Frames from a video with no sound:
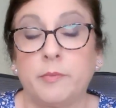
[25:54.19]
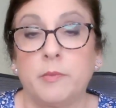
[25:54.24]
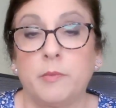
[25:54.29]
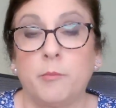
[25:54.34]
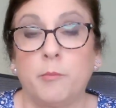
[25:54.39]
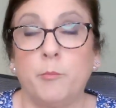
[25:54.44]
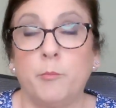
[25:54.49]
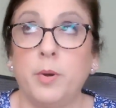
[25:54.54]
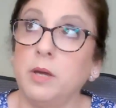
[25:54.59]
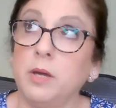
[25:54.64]

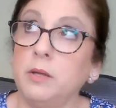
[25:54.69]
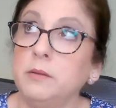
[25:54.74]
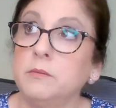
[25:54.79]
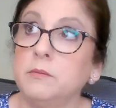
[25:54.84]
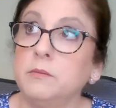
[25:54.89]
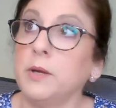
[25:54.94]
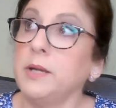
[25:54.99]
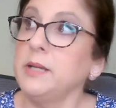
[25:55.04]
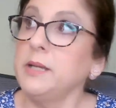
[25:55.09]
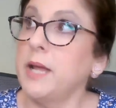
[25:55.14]
But
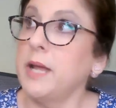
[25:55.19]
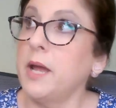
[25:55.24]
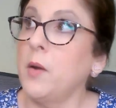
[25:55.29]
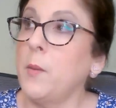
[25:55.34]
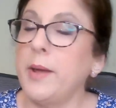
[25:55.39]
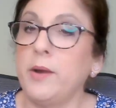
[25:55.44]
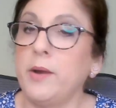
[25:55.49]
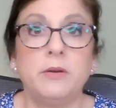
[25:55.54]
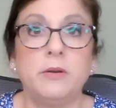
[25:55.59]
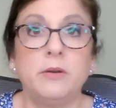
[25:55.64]
right now,
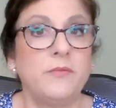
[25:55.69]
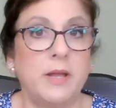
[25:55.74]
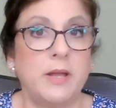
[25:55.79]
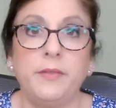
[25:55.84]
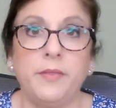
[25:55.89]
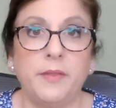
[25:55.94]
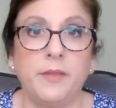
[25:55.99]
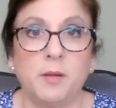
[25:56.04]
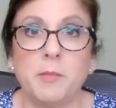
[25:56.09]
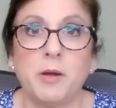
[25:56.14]
I don't have
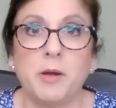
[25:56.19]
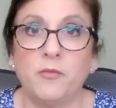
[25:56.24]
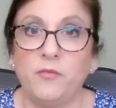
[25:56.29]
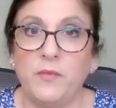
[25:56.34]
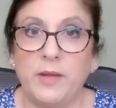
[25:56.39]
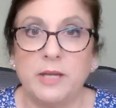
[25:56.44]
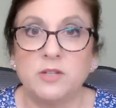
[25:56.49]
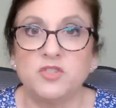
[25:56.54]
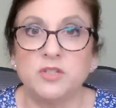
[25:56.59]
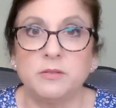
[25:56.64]
anything about
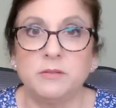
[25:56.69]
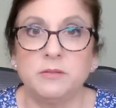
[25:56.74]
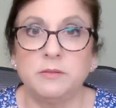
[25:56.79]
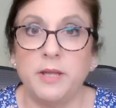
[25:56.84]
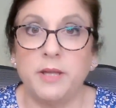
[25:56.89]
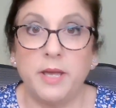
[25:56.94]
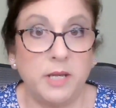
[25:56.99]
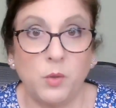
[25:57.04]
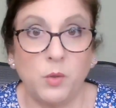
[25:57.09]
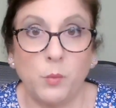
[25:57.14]
fashion
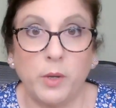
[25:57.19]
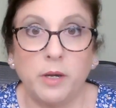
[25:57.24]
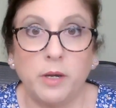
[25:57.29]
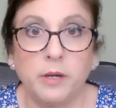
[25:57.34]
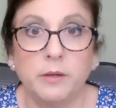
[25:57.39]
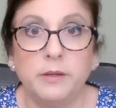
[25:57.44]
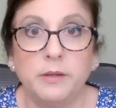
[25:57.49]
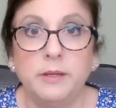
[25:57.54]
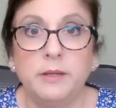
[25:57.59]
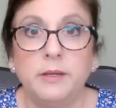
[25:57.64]
anywhere.
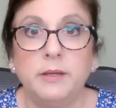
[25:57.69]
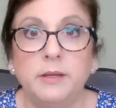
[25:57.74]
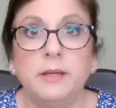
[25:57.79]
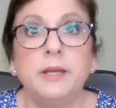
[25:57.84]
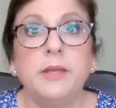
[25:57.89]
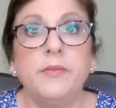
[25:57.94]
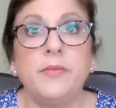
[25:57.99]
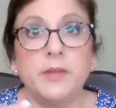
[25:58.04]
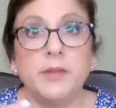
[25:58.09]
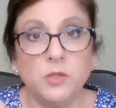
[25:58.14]

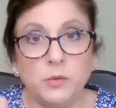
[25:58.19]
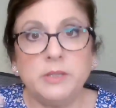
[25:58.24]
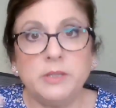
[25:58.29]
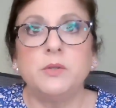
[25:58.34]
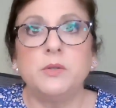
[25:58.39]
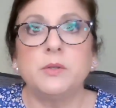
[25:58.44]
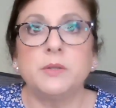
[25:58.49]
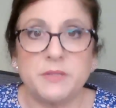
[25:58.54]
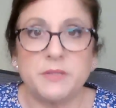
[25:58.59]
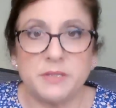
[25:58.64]
Then you need
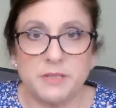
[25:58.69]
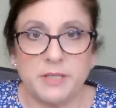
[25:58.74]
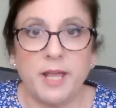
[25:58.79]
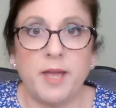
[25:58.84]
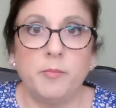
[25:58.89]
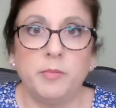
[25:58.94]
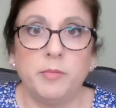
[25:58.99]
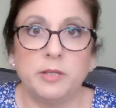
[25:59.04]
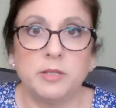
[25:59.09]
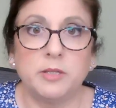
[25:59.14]
to
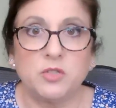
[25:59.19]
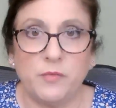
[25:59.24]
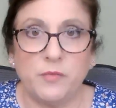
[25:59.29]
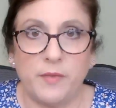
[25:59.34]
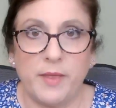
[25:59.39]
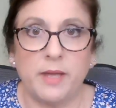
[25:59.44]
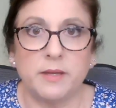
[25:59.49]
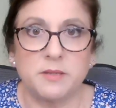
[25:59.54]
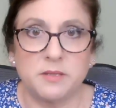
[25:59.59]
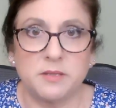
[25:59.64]
establish
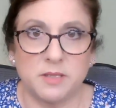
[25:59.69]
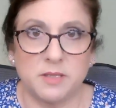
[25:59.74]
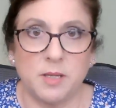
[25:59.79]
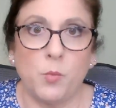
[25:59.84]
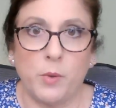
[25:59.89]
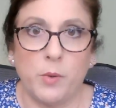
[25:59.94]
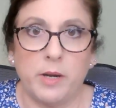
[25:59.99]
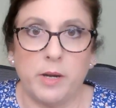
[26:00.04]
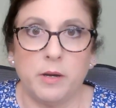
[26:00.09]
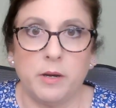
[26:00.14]
that
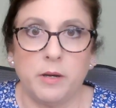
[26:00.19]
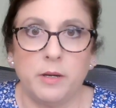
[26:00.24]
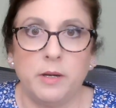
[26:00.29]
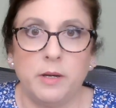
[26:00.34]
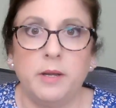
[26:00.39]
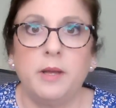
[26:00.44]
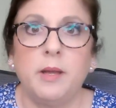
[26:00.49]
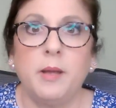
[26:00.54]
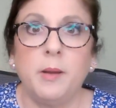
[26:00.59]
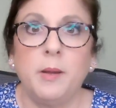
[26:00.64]
somewhere.
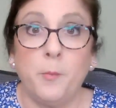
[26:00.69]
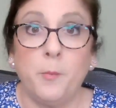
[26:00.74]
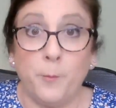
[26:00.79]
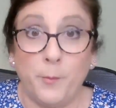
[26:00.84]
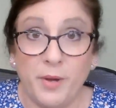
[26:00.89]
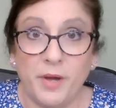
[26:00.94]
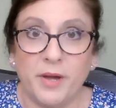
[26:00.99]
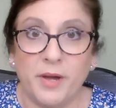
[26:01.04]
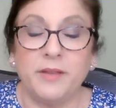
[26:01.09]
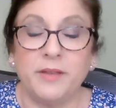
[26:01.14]

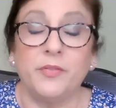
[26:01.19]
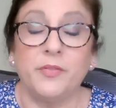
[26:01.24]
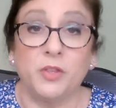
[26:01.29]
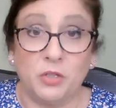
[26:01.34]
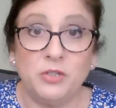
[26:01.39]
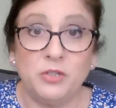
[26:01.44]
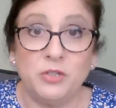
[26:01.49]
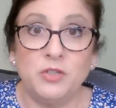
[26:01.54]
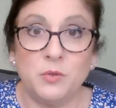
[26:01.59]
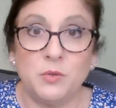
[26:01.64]
But the
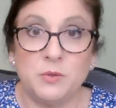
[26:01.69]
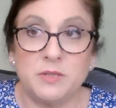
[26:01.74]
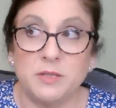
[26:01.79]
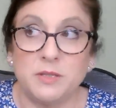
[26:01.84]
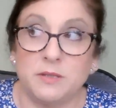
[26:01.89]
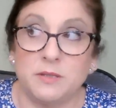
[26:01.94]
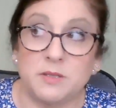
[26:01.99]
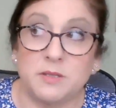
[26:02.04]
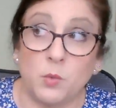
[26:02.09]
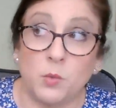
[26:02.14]
good news
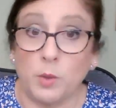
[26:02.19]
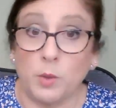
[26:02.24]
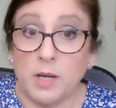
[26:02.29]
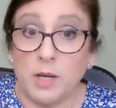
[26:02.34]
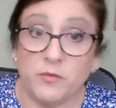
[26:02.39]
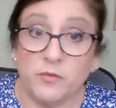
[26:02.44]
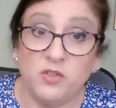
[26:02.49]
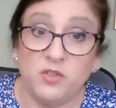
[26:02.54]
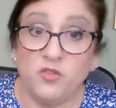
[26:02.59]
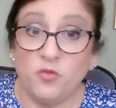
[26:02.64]
is that
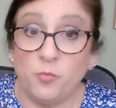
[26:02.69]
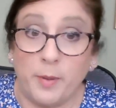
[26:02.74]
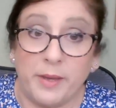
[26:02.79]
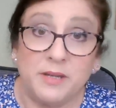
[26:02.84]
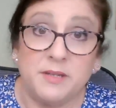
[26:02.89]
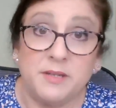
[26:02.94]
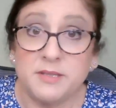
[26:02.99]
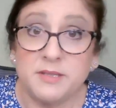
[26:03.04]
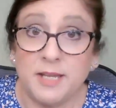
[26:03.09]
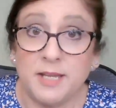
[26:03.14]
whatever you've been
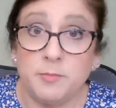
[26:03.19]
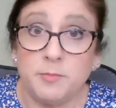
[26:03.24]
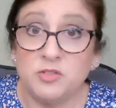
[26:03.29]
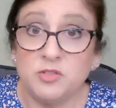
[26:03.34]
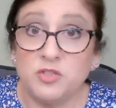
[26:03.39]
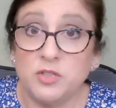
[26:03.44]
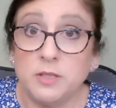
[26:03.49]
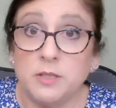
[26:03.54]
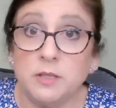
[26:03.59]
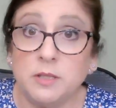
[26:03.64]

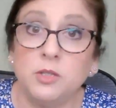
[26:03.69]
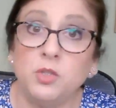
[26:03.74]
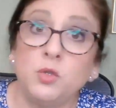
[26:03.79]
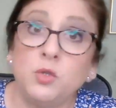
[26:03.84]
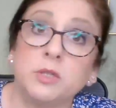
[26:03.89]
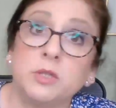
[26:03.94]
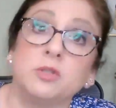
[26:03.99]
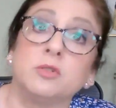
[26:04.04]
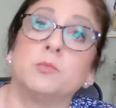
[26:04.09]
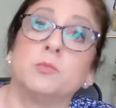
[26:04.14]
establishing, you can